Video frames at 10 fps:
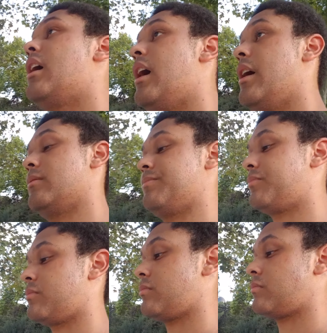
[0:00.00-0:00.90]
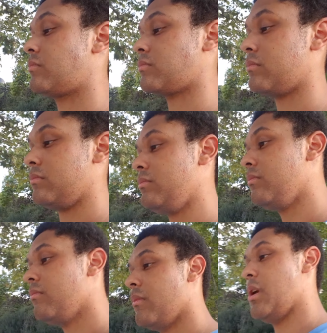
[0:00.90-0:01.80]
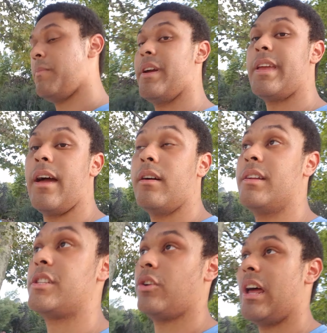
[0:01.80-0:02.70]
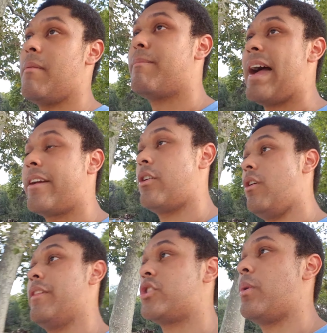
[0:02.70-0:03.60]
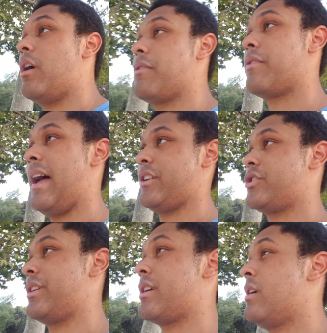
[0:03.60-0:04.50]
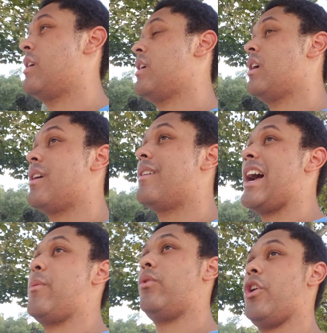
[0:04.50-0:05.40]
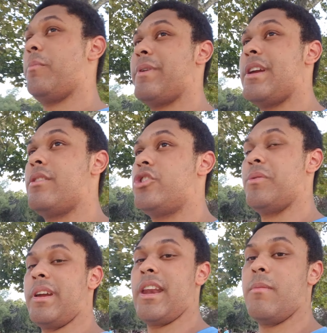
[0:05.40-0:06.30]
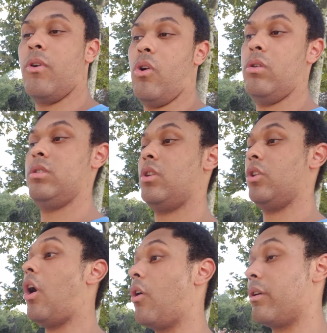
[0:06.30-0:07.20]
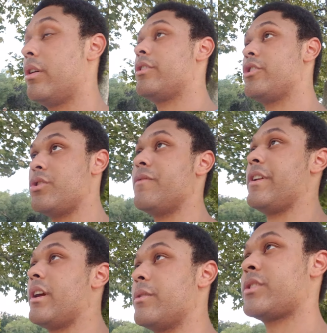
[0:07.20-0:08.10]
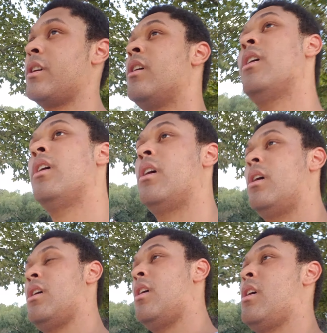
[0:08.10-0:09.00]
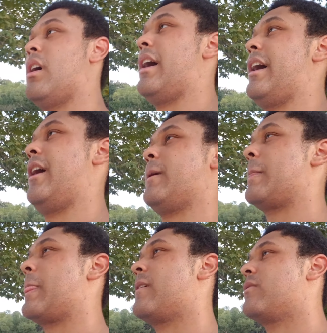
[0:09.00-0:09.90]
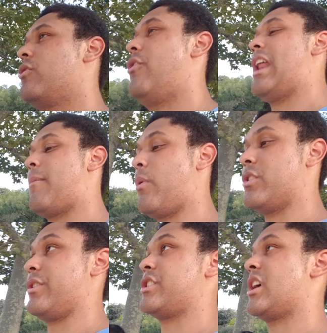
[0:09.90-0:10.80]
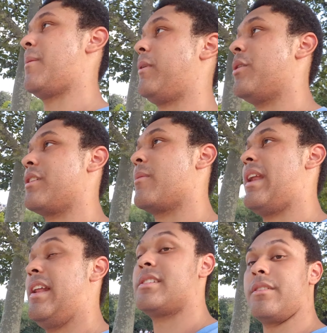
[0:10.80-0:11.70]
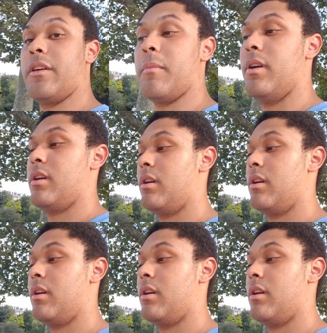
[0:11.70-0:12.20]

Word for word: Um, but yeah, until I'm back on the 12th, actually, I will not be doing any more long YouTube videos. Uh, or elaborate ones, I'm just uploading them and editing them